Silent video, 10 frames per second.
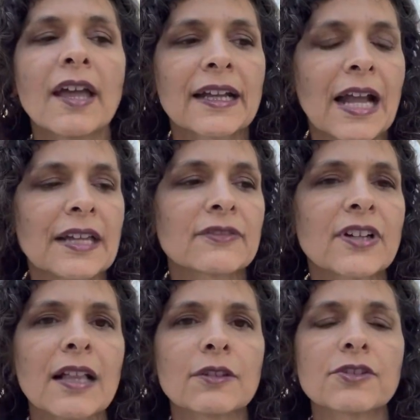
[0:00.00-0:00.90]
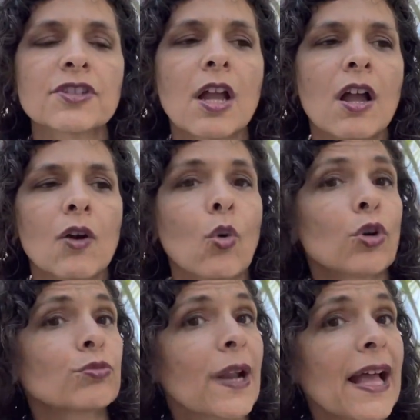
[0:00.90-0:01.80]
kind of colors,
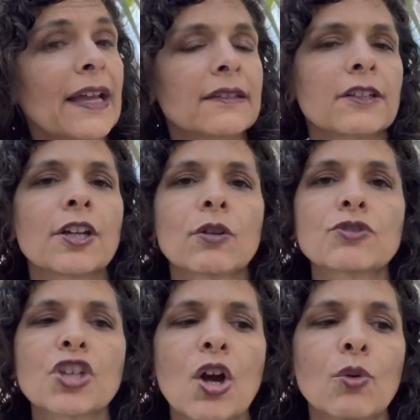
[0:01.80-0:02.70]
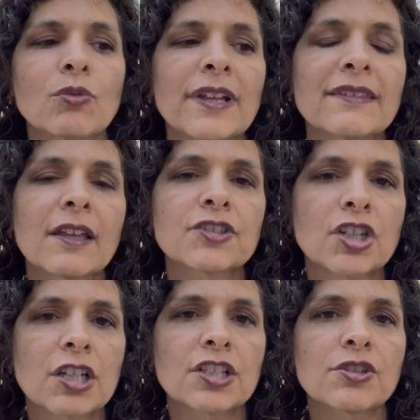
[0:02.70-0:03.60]
or red, you know, so they'll
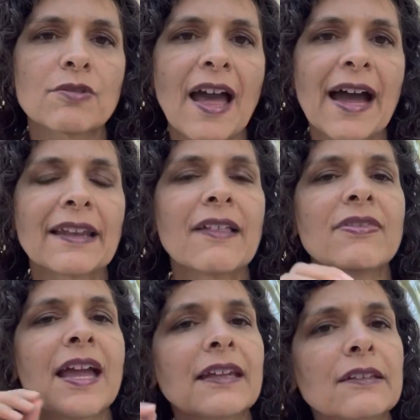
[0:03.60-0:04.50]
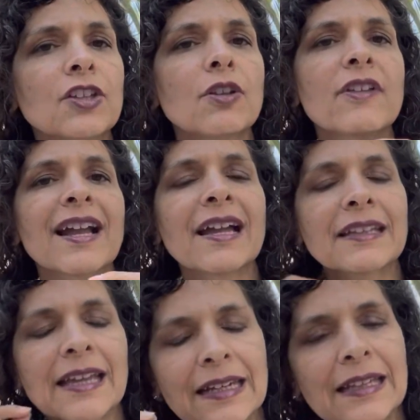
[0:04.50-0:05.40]
start to do that. And then, you know, they kind
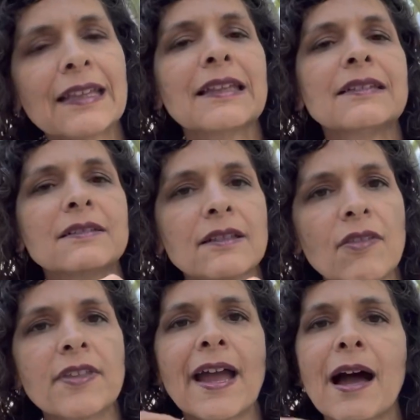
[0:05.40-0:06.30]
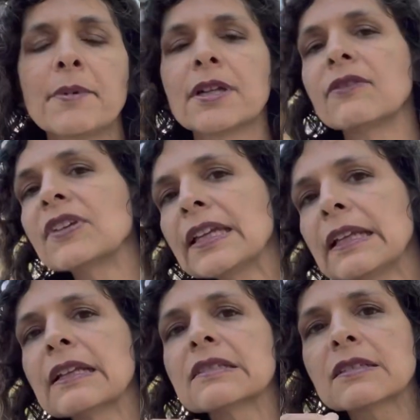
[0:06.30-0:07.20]
of get in the habit of
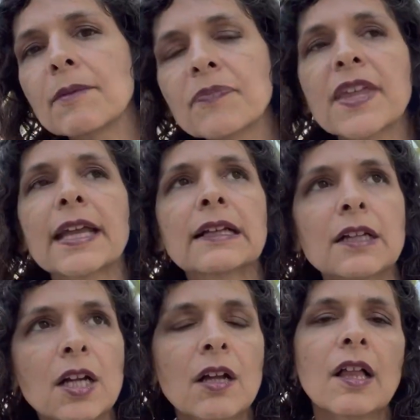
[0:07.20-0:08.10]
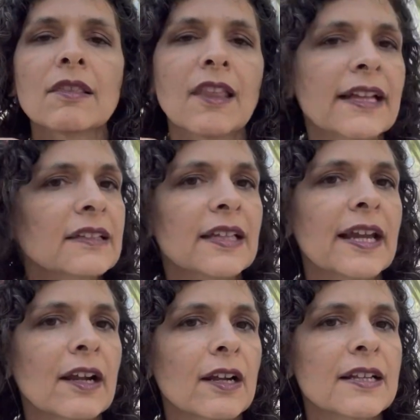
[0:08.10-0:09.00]
eating something like the
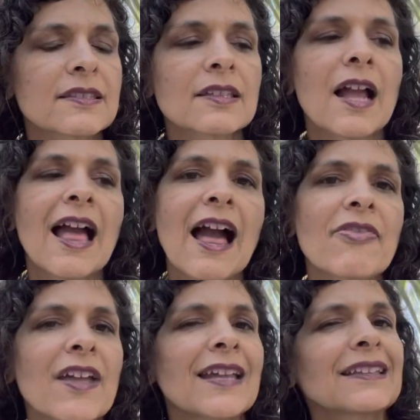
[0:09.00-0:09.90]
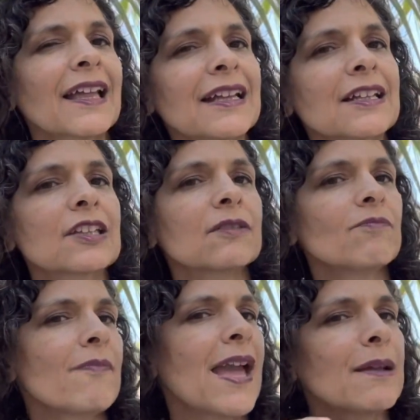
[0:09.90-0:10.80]
carrots, and then like
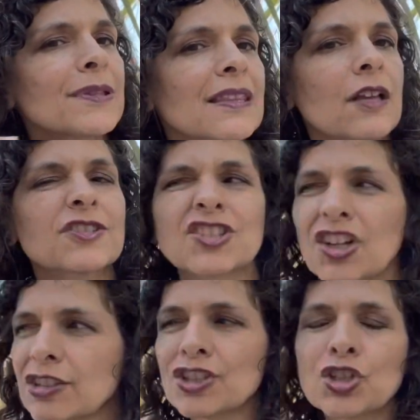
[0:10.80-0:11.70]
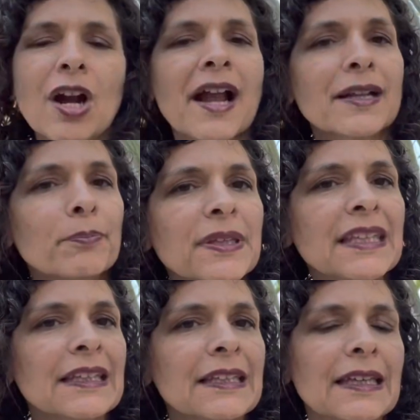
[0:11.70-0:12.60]
maybe they'll start to try a
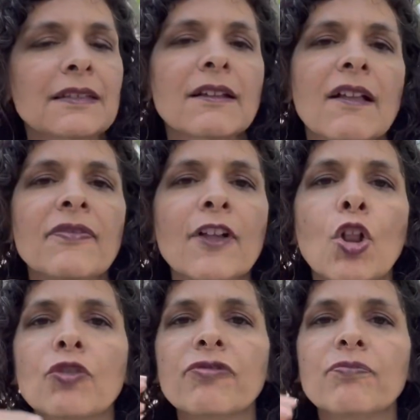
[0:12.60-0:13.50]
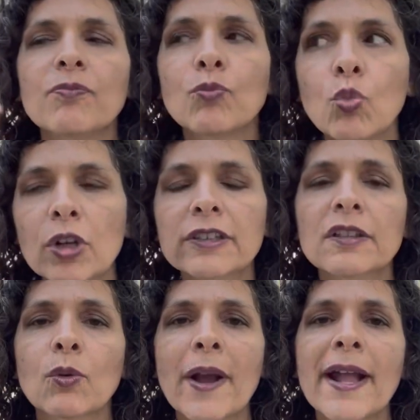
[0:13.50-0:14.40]
pea, and they'll work
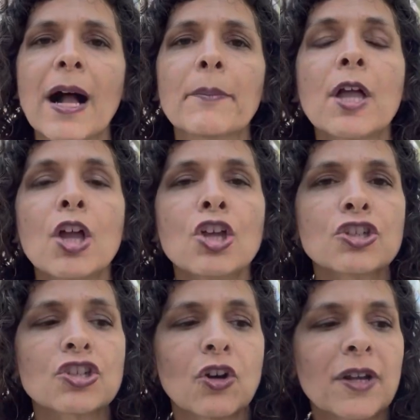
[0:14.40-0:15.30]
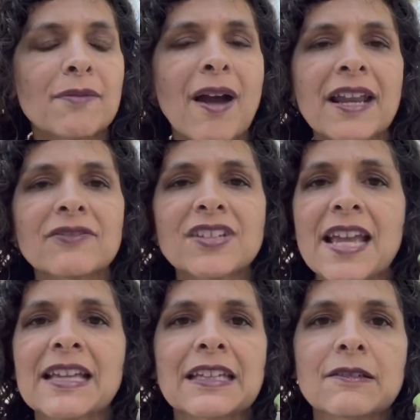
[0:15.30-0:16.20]
their way up. So it might have
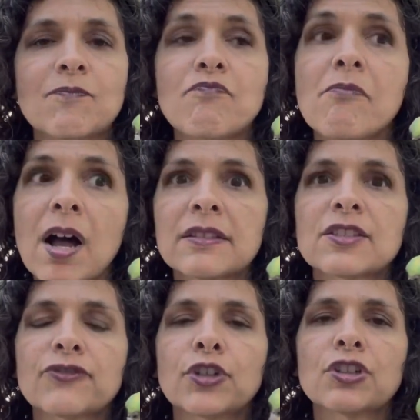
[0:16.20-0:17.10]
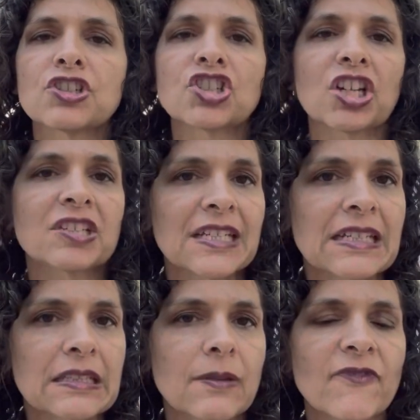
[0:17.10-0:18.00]
taken months for her to start to
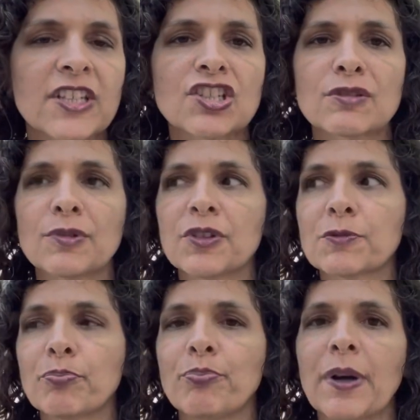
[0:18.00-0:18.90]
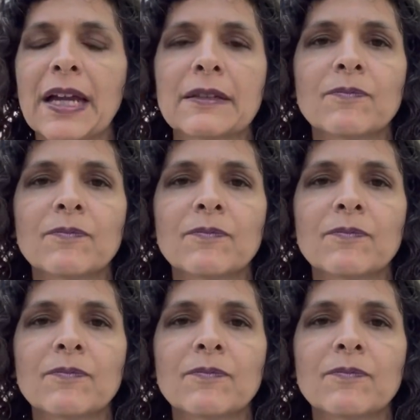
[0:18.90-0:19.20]
eat some vegetables, but